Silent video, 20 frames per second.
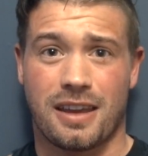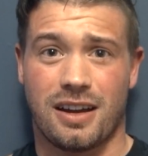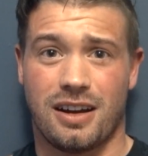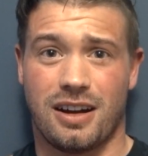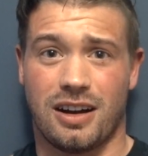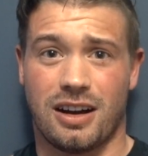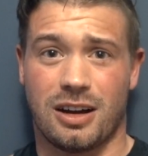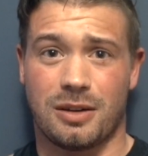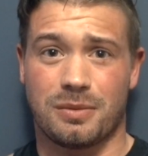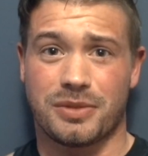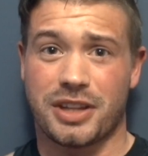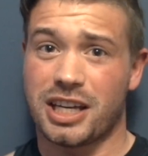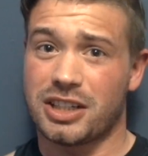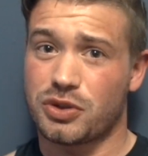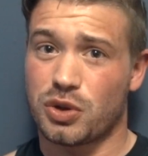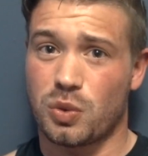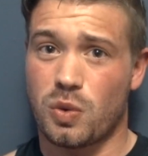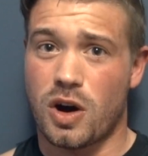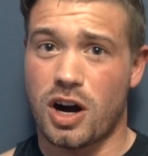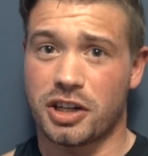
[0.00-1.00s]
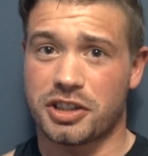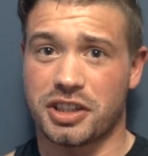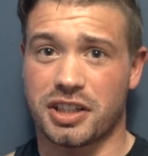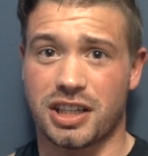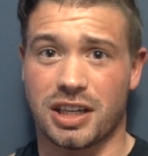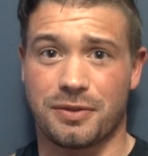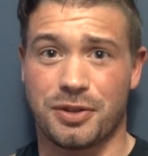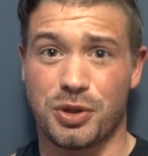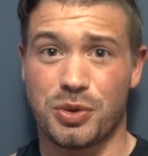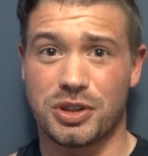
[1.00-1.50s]
thanks for
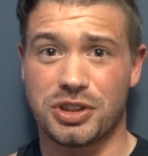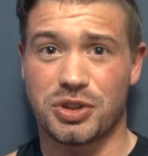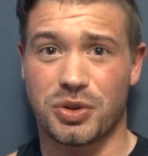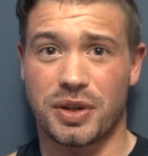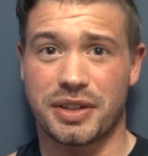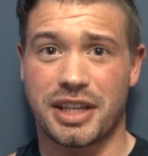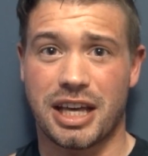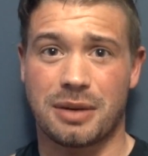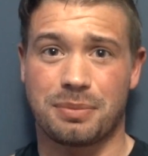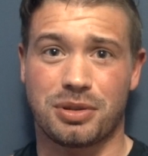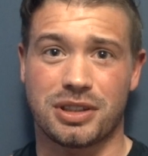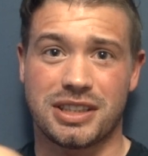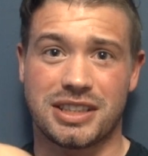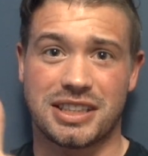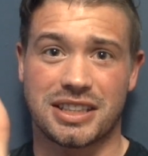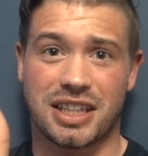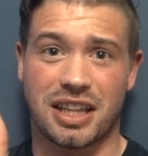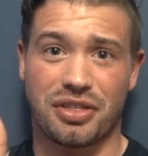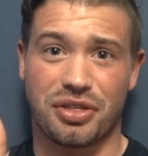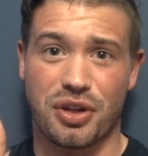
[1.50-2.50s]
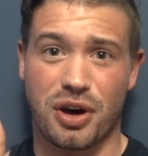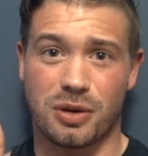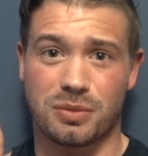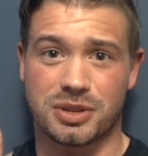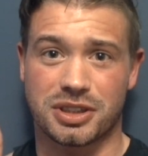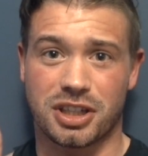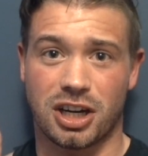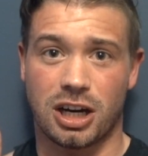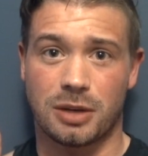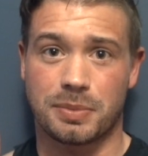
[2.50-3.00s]
watching. If you enjoyed that, please hit the
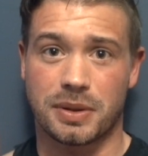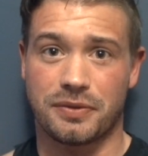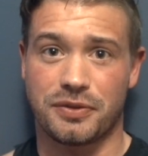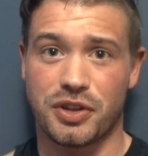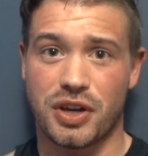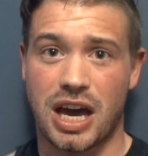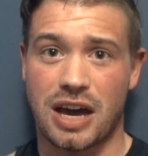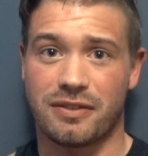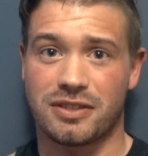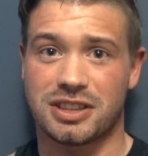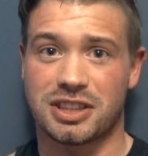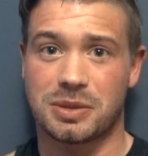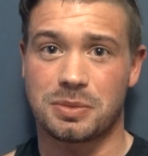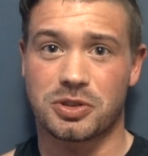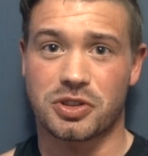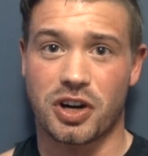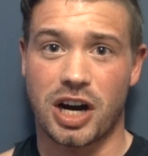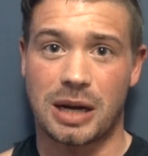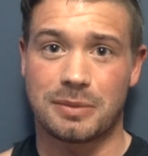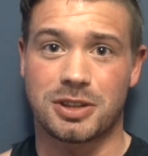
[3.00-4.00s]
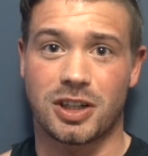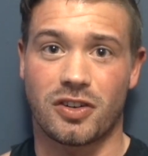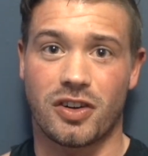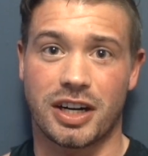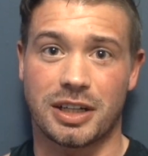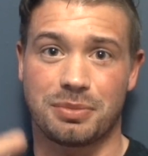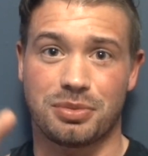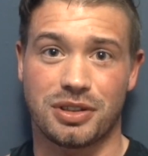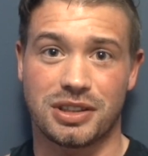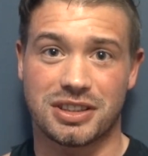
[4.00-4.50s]
thumbs up. If you haven't subscribed
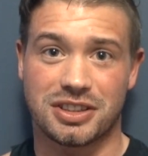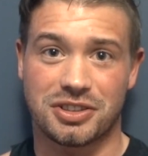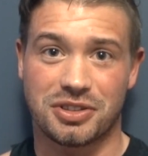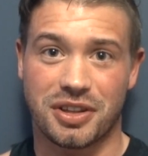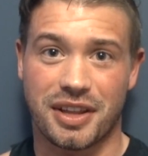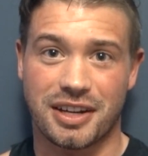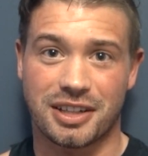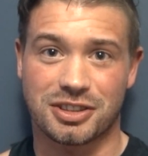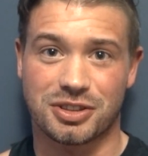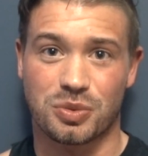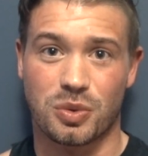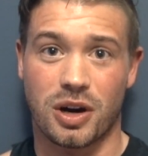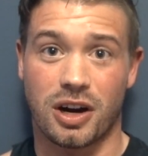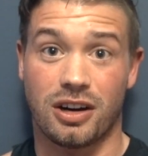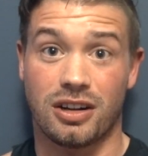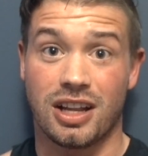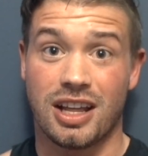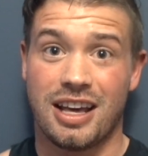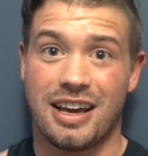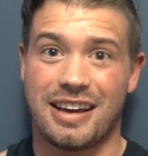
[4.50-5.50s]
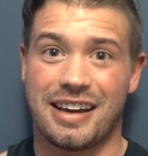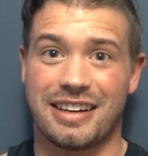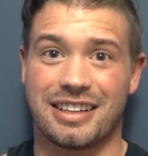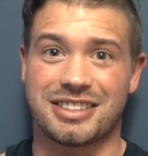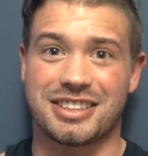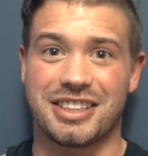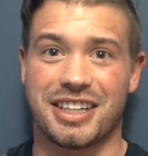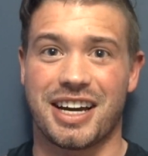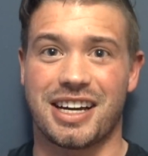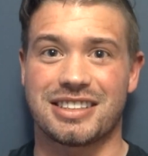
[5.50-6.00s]
already, please do that as well. And I'll
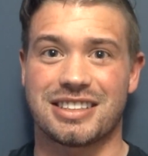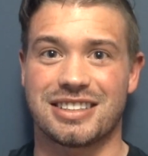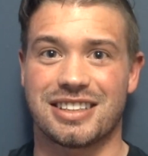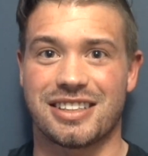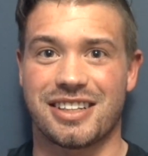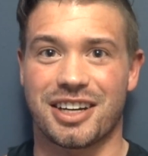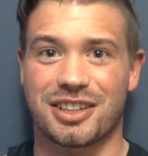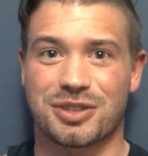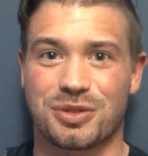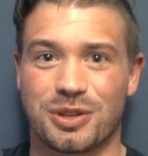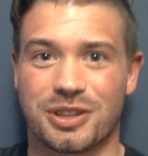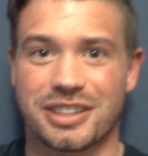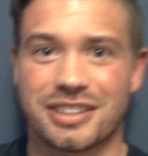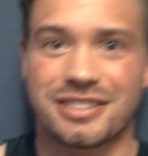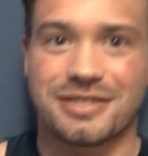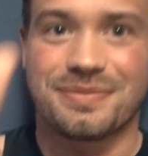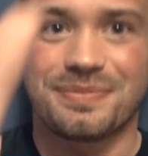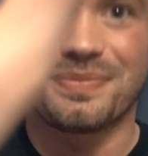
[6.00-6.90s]
see you guys in the next one.